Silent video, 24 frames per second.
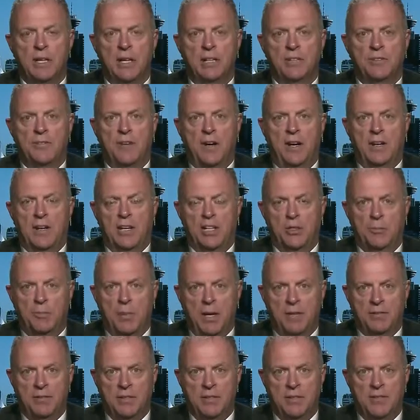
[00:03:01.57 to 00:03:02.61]
it's very
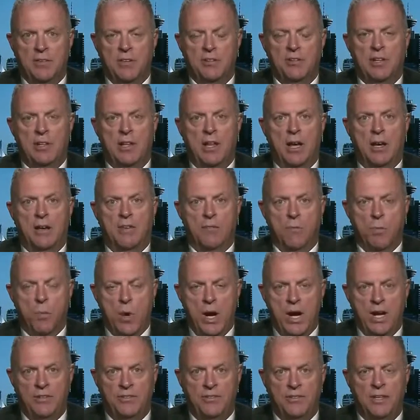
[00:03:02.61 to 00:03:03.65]
expensive, there's a lot of
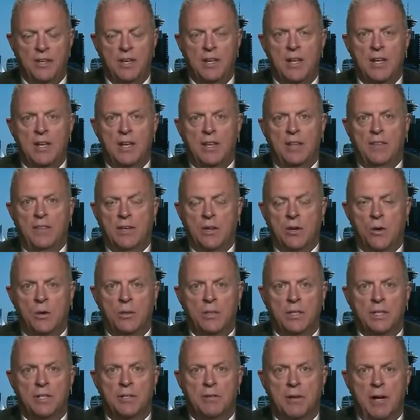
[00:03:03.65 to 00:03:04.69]
waste. The
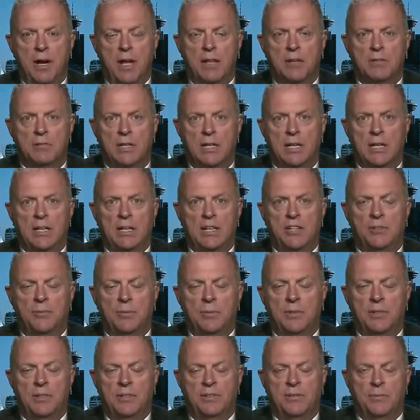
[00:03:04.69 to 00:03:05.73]
holy grail really
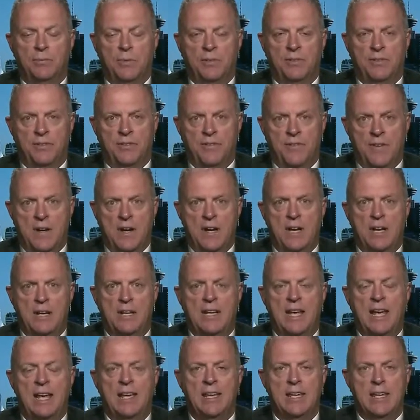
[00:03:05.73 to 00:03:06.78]
was to
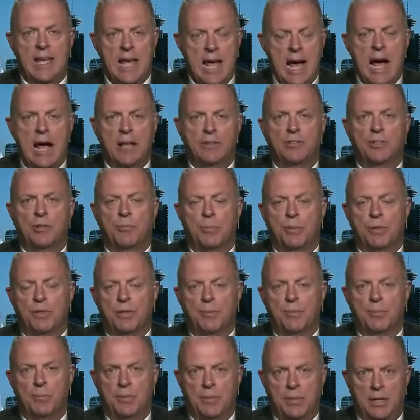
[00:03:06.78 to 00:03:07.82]
find a
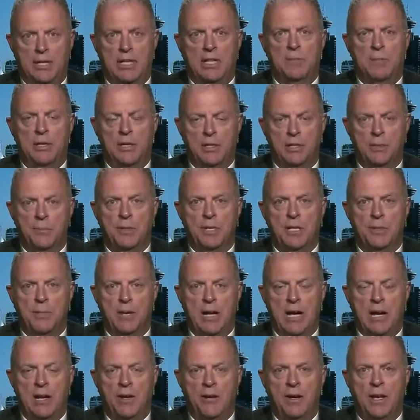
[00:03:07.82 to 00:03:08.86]
castable beryllium
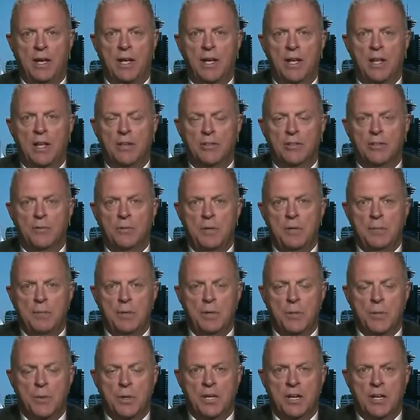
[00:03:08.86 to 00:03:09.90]
aluminum alloy. So we've
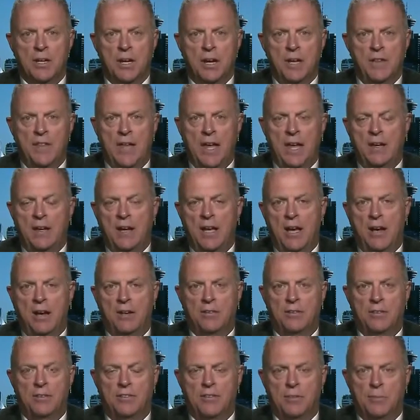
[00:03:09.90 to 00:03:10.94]
been working on that
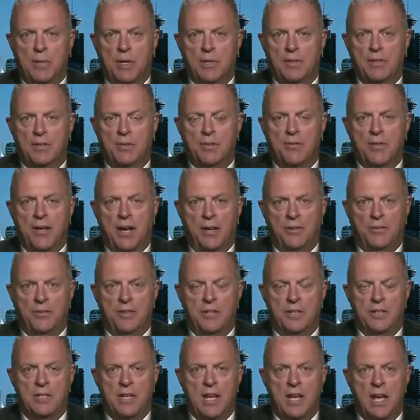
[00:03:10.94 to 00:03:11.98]
now since about
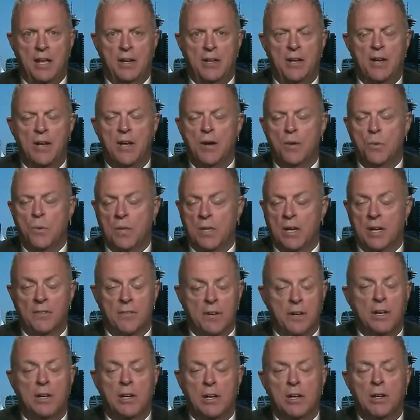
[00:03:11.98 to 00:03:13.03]
2010, working
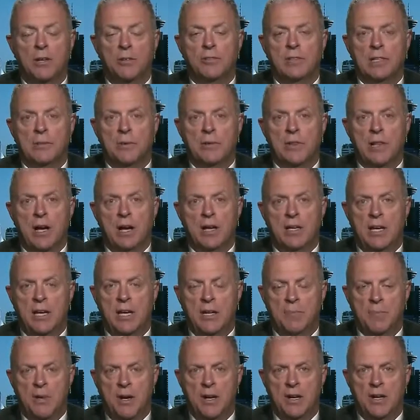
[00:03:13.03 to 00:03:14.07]
very closely with
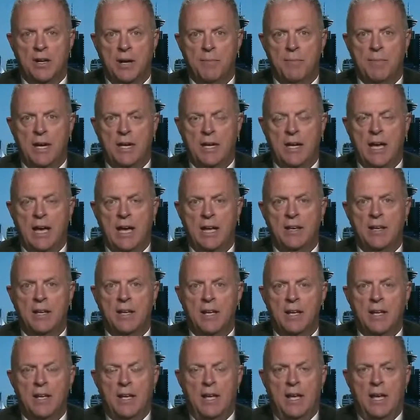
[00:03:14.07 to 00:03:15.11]
Lockheed Martin, I might add,
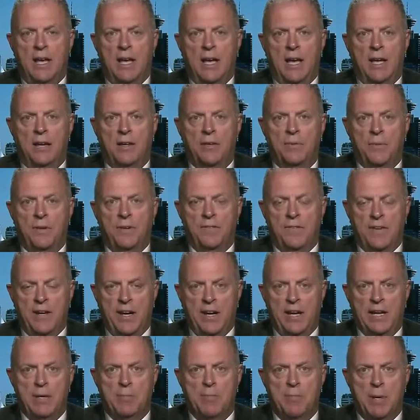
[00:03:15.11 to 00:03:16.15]
and we
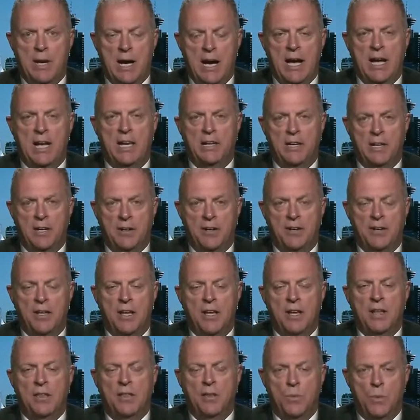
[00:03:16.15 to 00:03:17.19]
finally pioneered
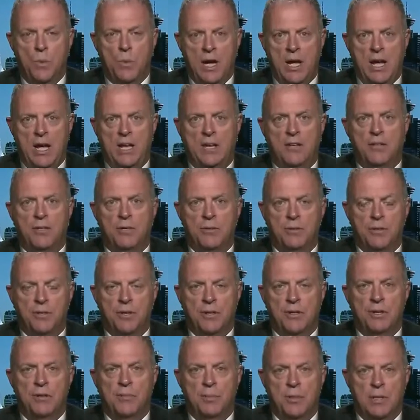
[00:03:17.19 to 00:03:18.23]
the way to
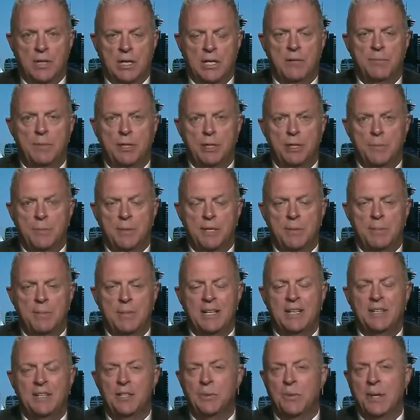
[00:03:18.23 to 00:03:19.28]
turn beryllium aluminum
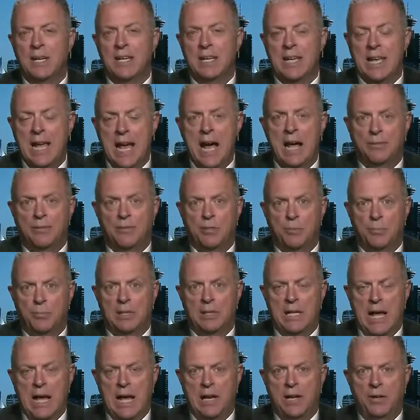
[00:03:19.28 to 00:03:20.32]
into a
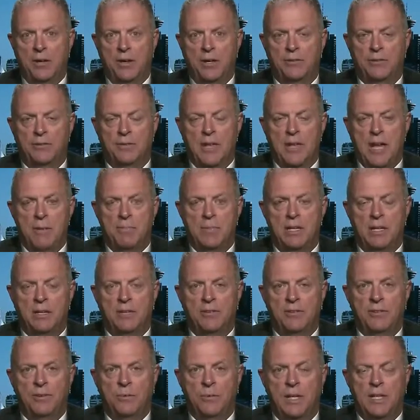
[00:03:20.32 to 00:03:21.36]
castable alloy. So that
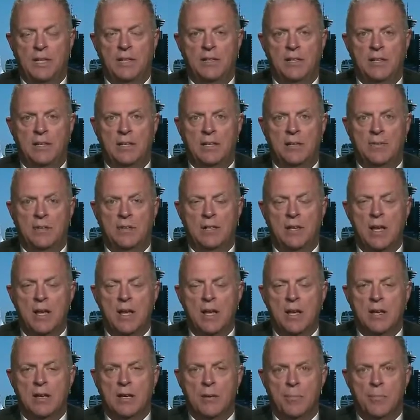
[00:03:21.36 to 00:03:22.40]
means that we can deliver
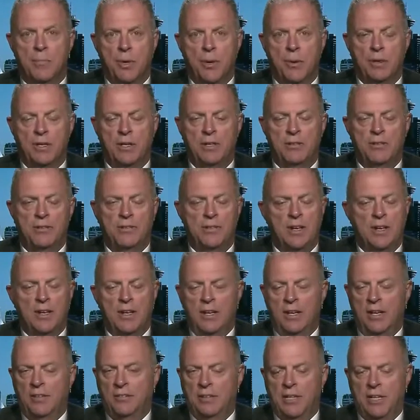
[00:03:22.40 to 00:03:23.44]
components
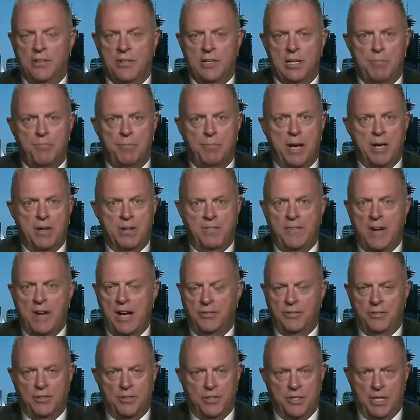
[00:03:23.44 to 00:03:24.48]
essentially better,
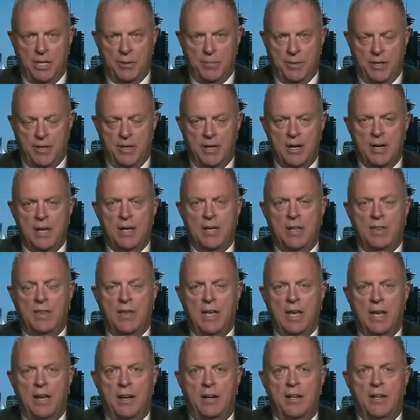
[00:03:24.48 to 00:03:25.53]
faster, cheaper
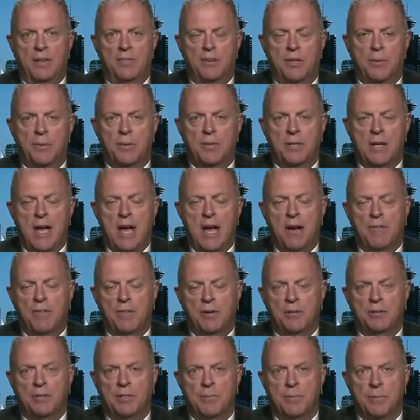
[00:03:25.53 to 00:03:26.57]
than if you were to have
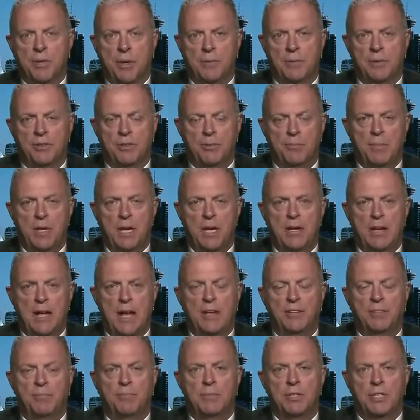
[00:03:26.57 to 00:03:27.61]
those components made
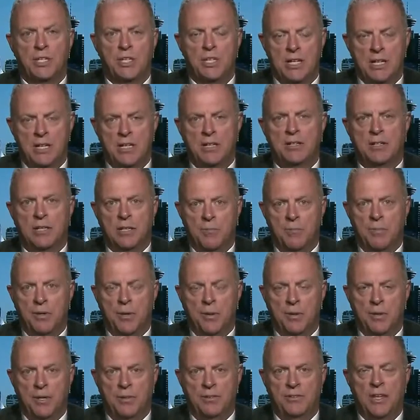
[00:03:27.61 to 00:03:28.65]
as machined
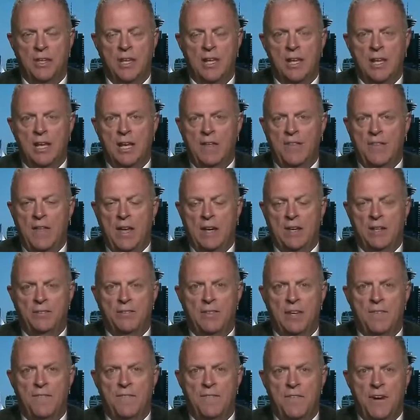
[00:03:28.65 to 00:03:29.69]
components. And that
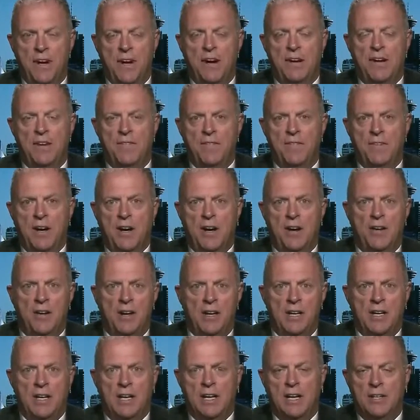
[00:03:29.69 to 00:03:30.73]
is a very,
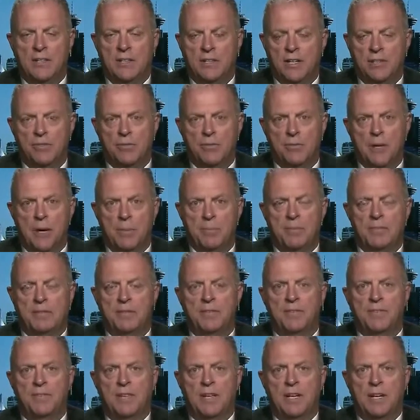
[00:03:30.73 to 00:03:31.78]
very
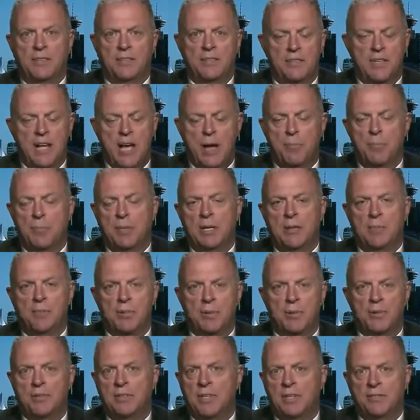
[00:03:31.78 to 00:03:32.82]
disruptive step in
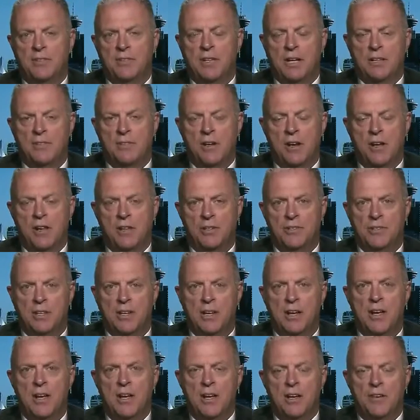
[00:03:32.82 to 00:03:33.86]
process
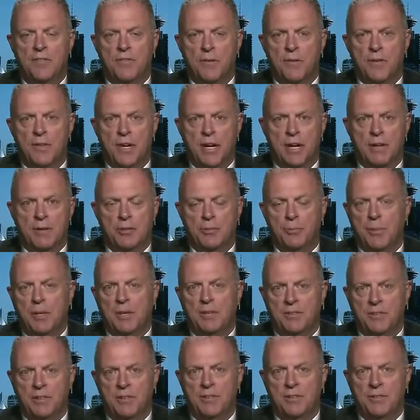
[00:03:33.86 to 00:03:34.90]
technology for the
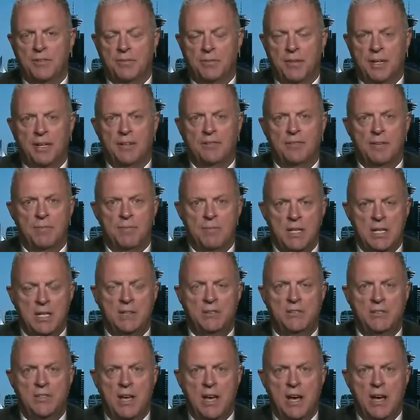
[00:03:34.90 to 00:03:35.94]
aerospace industry, because it
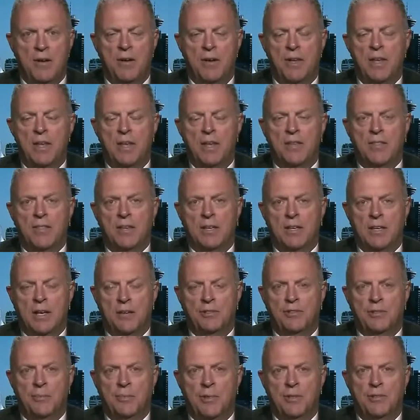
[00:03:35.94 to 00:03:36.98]
means now that
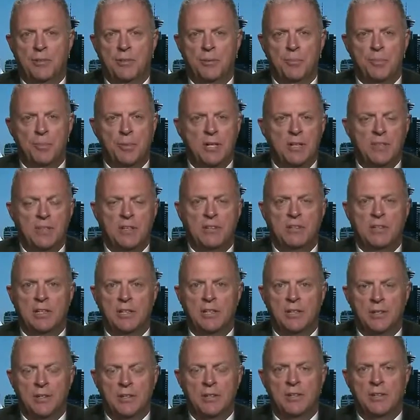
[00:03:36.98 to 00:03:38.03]
customers who previously
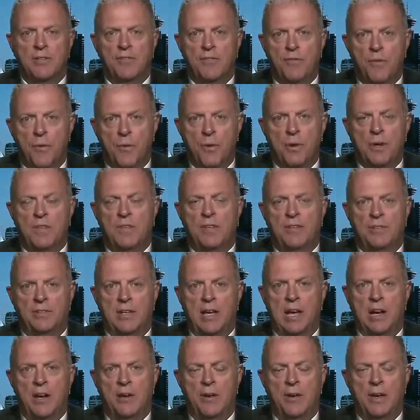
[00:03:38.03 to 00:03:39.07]
couldn't afford this
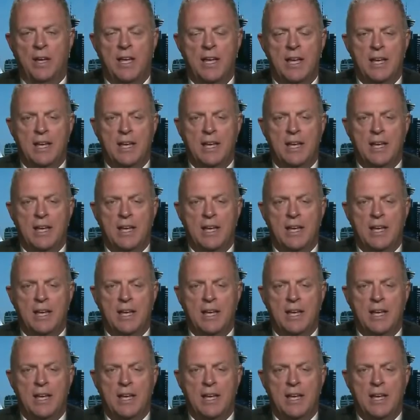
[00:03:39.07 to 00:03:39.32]
alloy